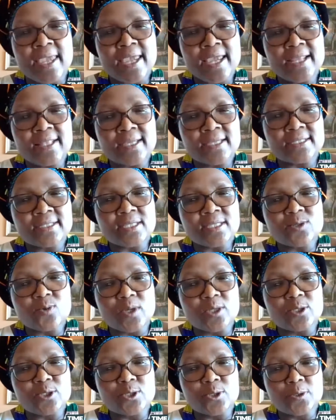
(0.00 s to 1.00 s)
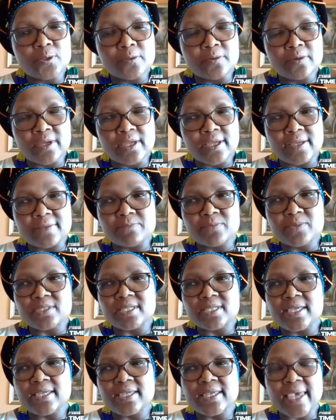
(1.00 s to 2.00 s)
And I just want to
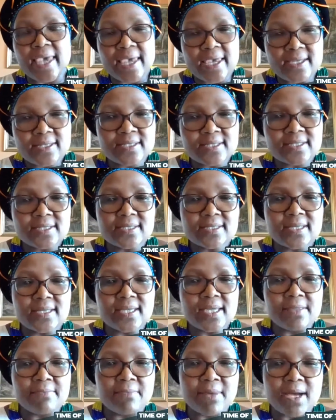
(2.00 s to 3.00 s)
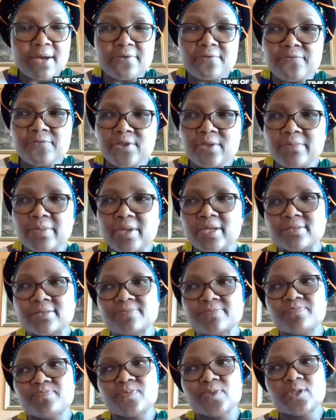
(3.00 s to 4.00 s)
say, Kate and Mark
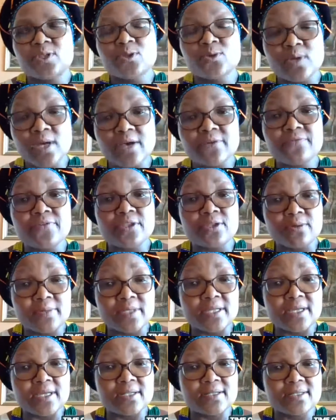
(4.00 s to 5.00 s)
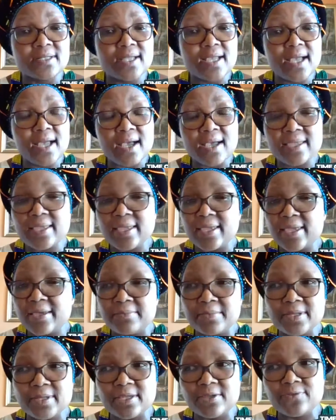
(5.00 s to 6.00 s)
Freeman, you are phenomenal. I
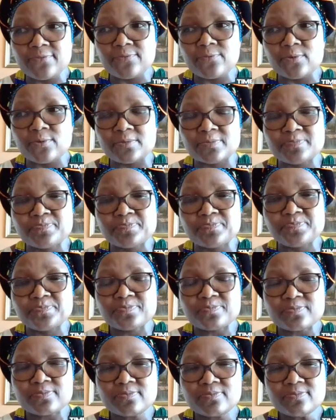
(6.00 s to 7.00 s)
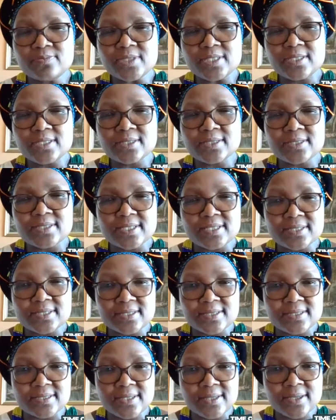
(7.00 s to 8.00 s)
am grateful.
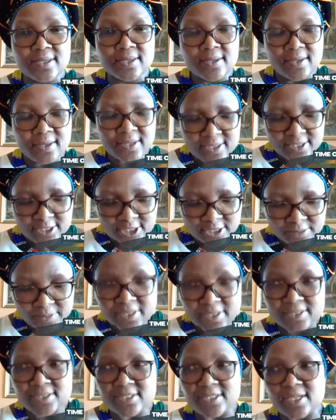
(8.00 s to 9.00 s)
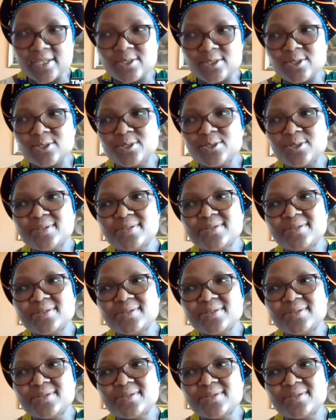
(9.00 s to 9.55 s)
Ziz Jamagasjad.